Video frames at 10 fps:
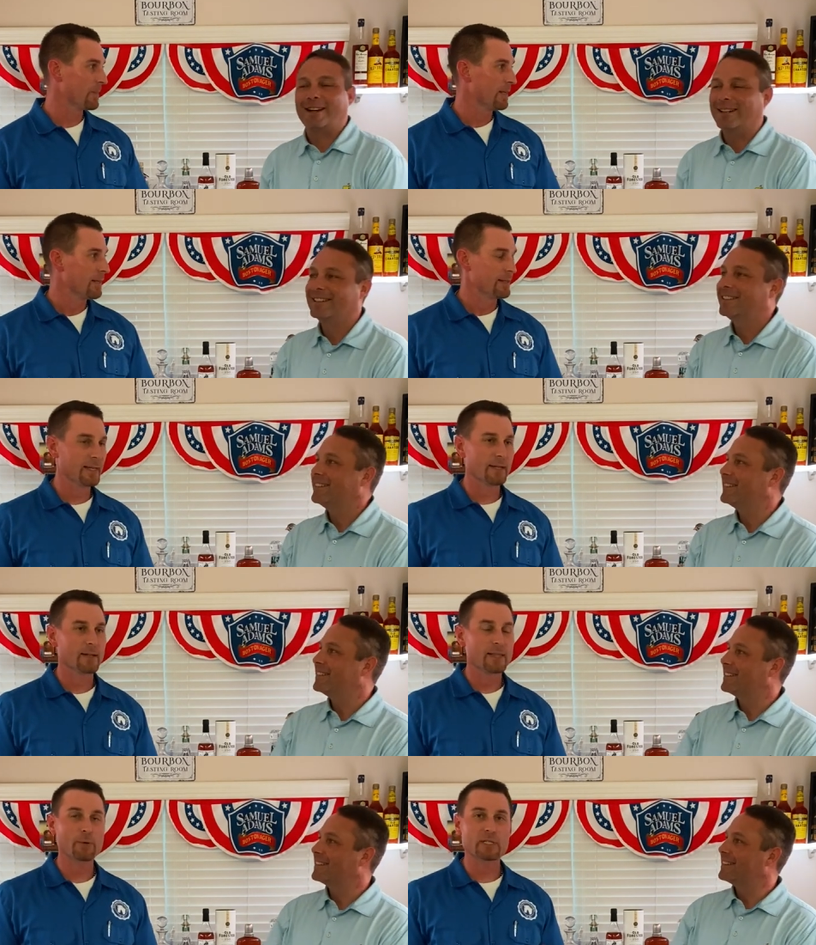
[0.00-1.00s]
Speaker 1: Yeah.
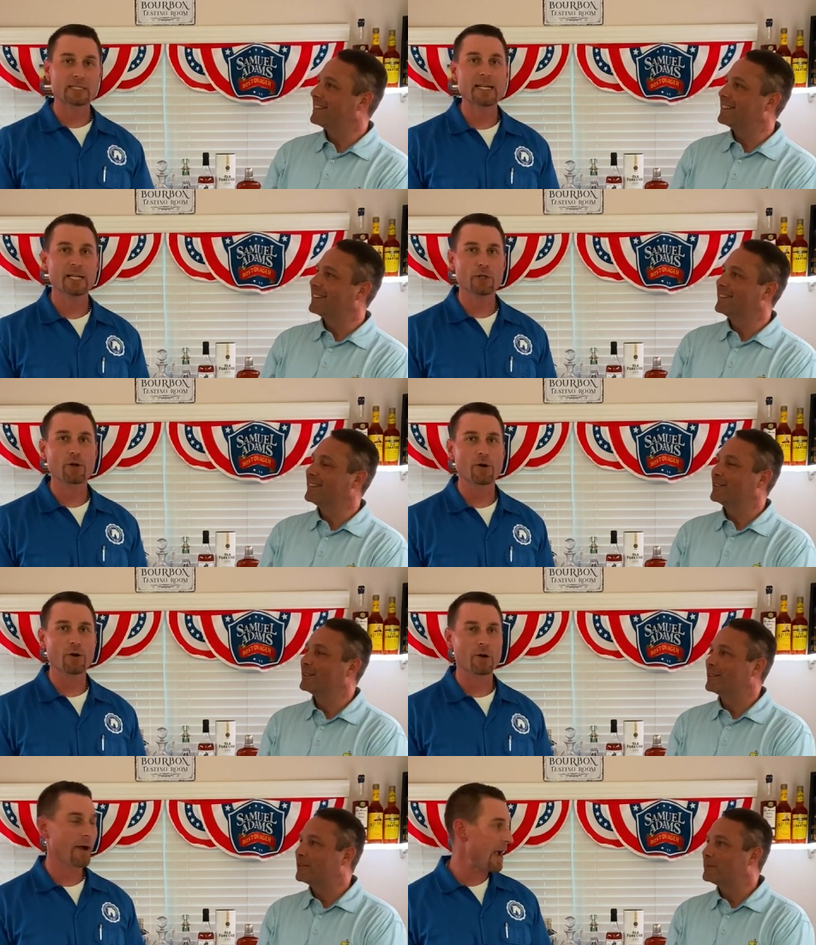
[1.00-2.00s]
Then they were sitting in their
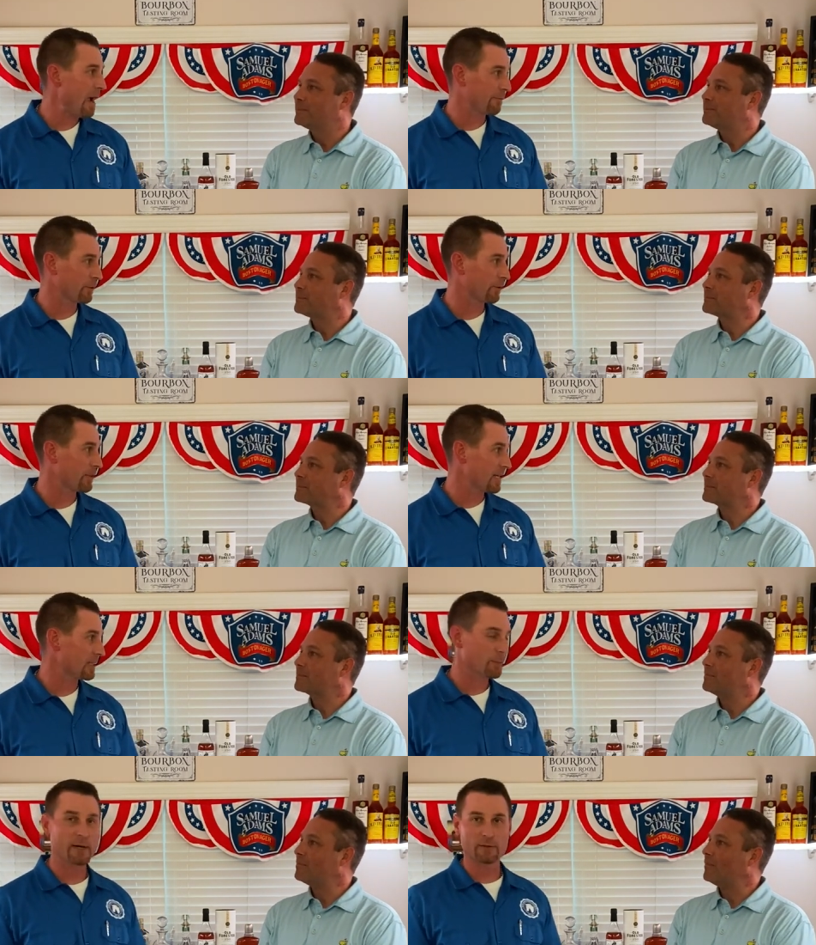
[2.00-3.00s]
car after they
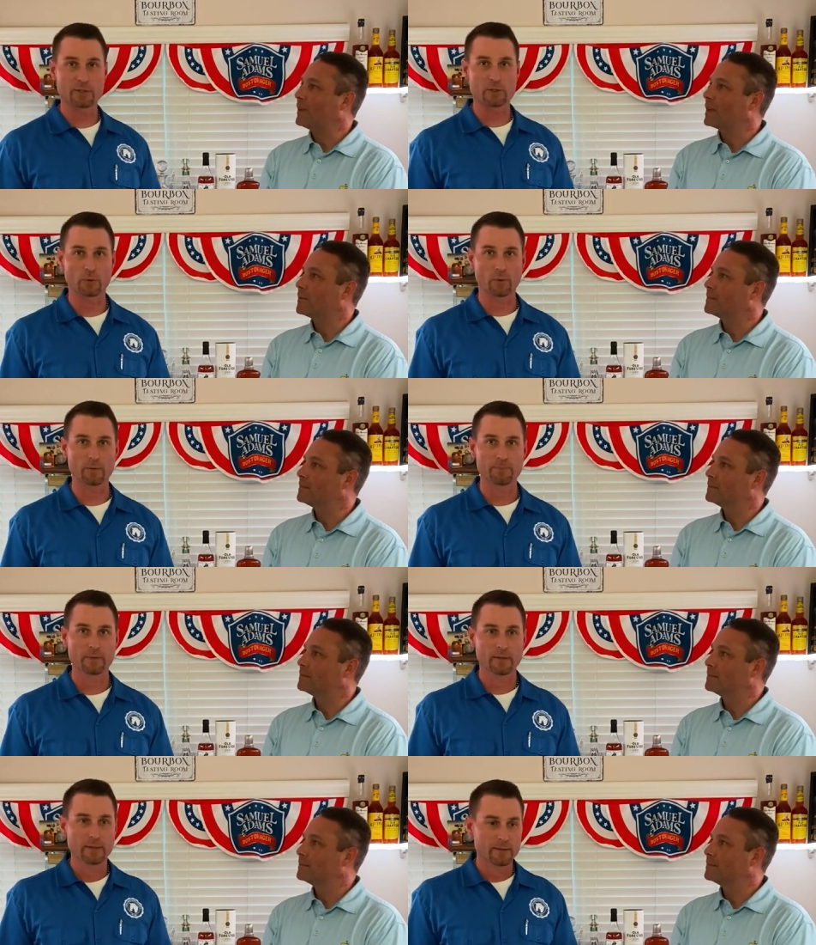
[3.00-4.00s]
got the bottle at the store.
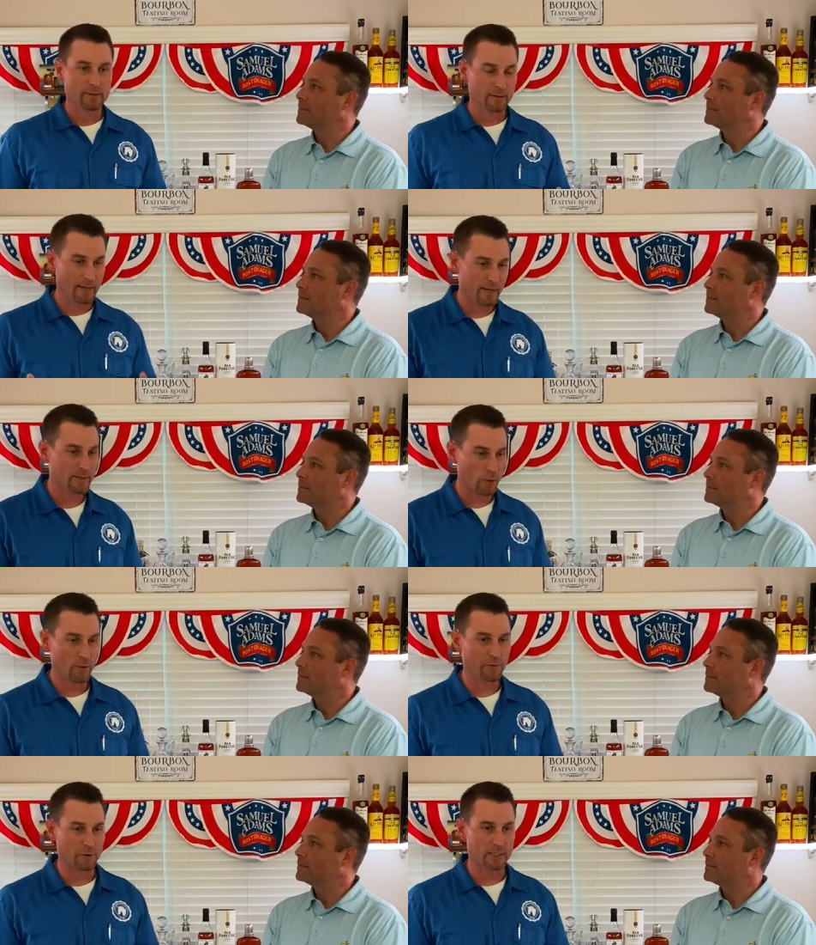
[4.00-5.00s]
And so
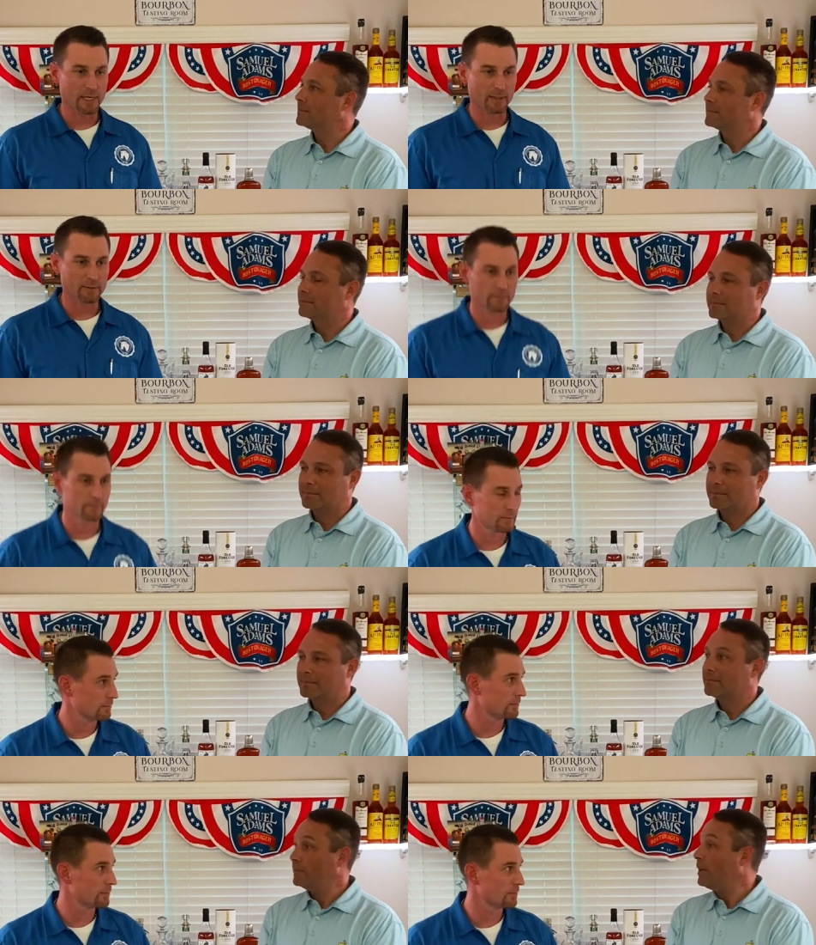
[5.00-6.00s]
if you're sitting,
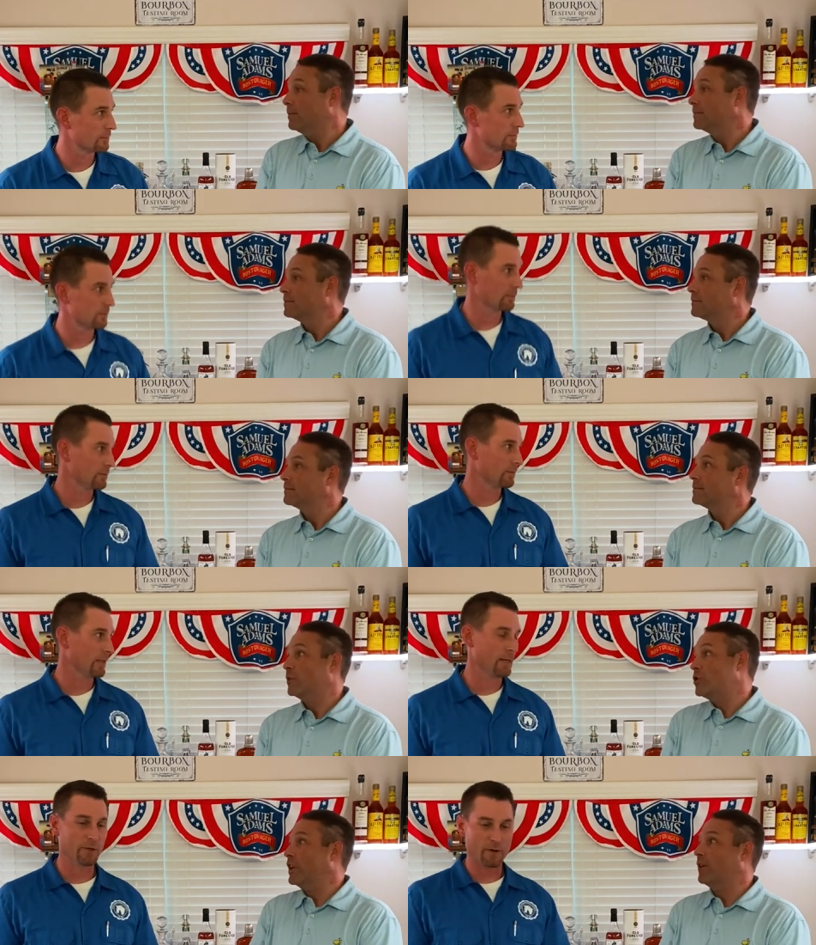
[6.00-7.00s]
Speaker 2: yeah.
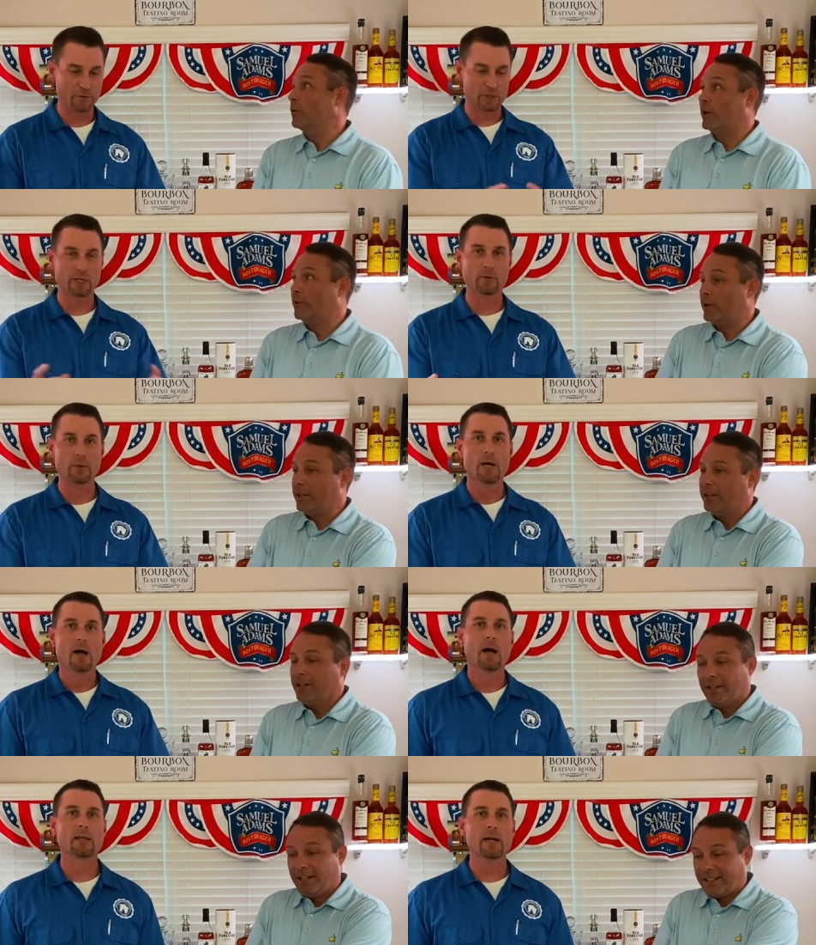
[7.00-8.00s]
You're and sitting, you have your steering wheel.
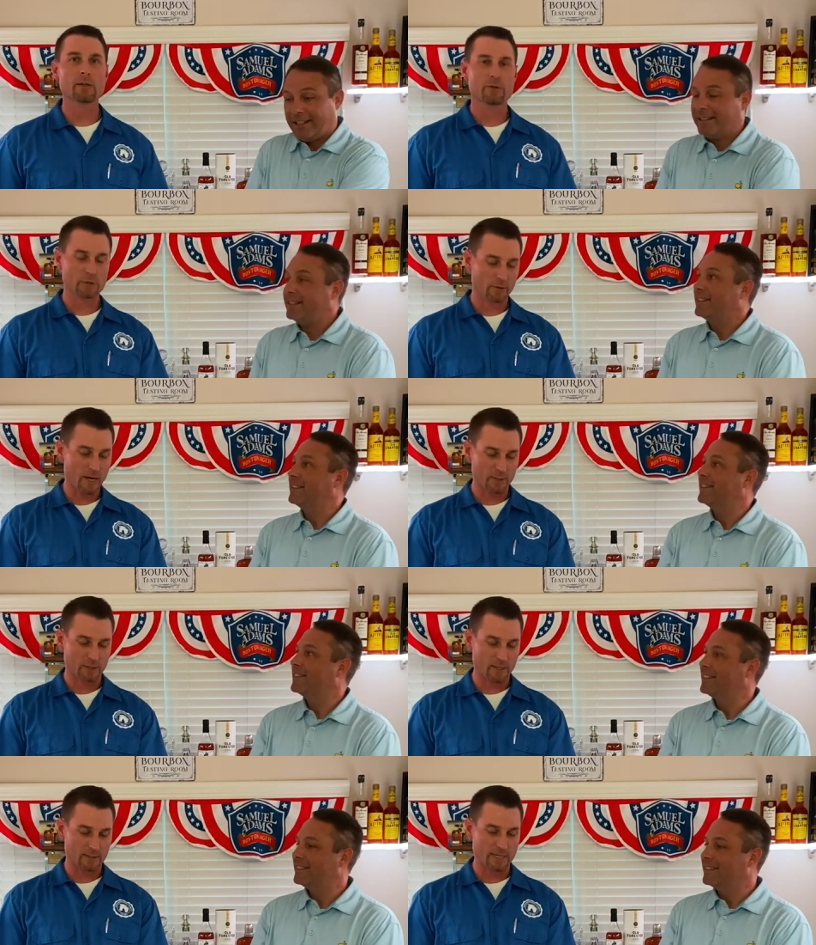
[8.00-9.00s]
Speaker 1: A lot of those crotch
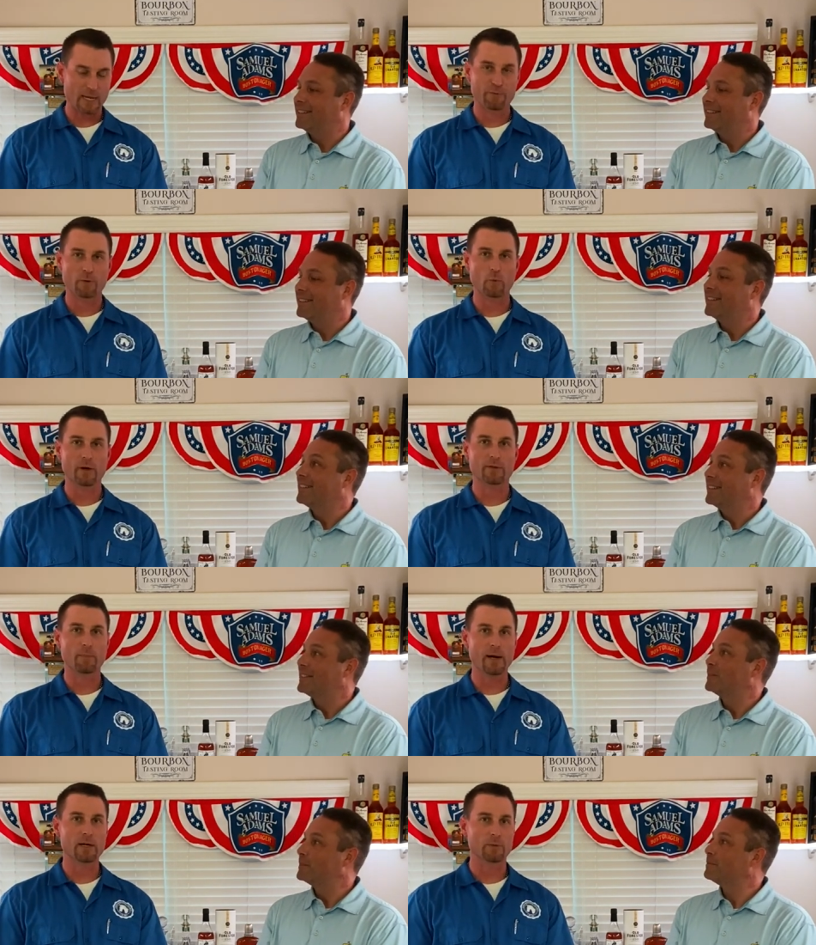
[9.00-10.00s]
shots came from where the
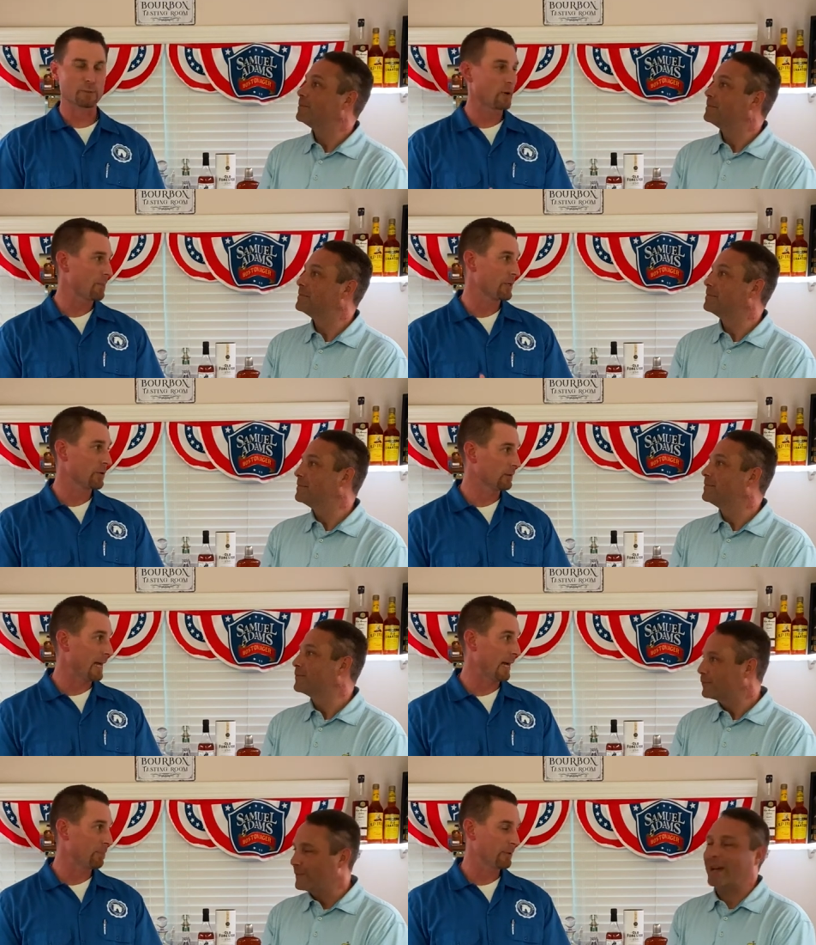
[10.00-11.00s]
bottle was propped in your
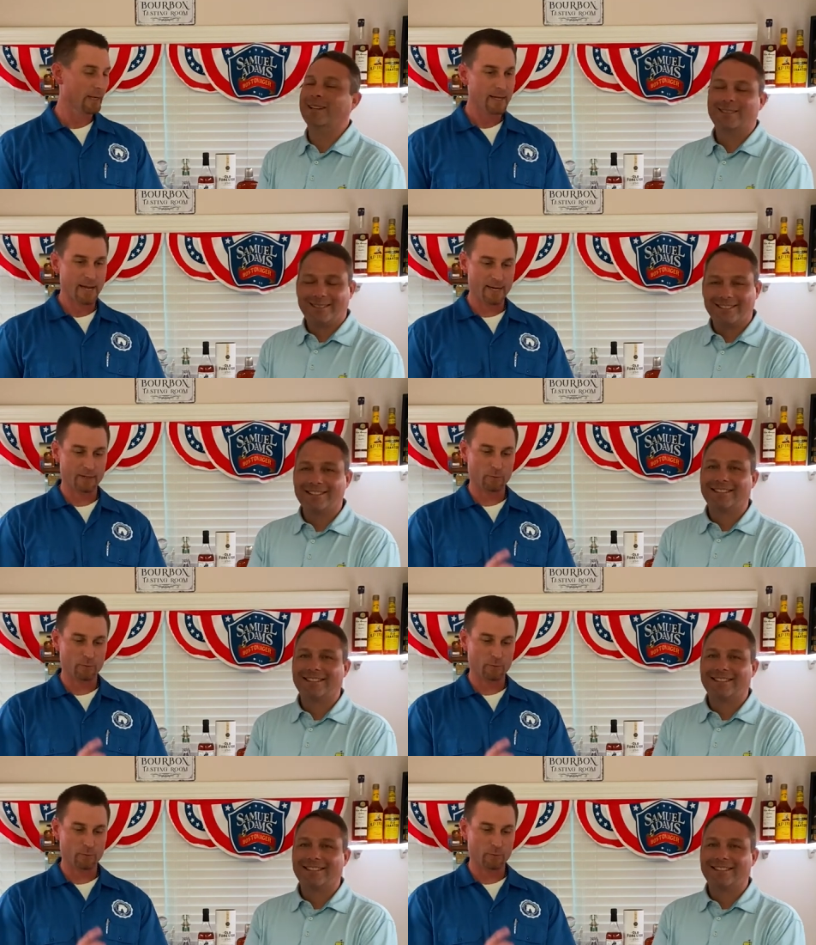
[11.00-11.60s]
lap yeah. and it